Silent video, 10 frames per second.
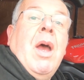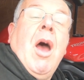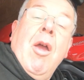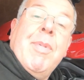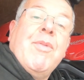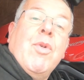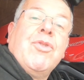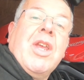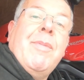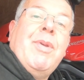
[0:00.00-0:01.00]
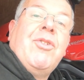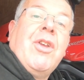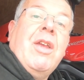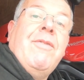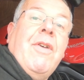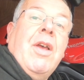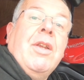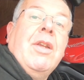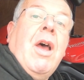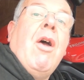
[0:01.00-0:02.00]
Hope everyone's keeping safe,
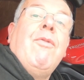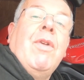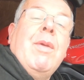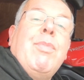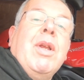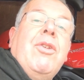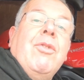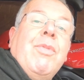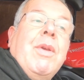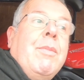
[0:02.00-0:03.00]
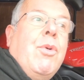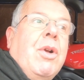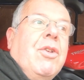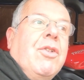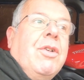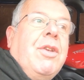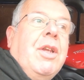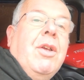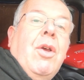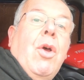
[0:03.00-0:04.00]
and hopefully bring you something more exciting